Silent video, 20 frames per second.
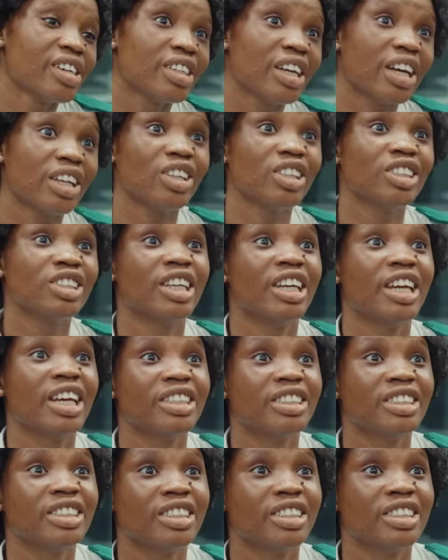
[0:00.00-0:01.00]
are not saying
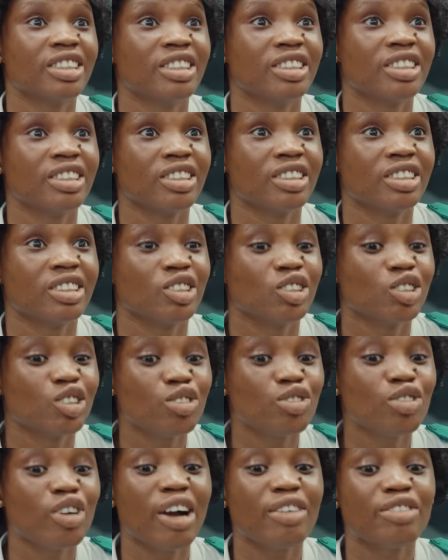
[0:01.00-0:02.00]
anything. You
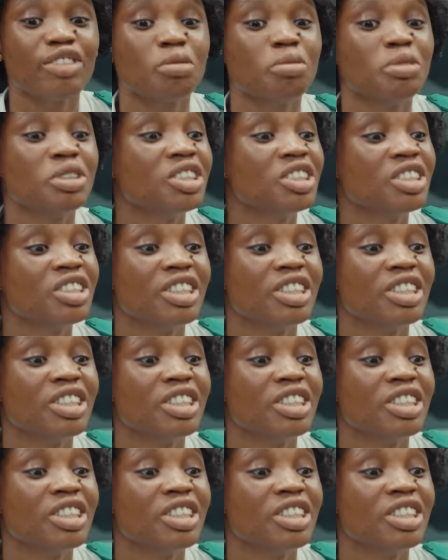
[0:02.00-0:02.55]
even have a bitch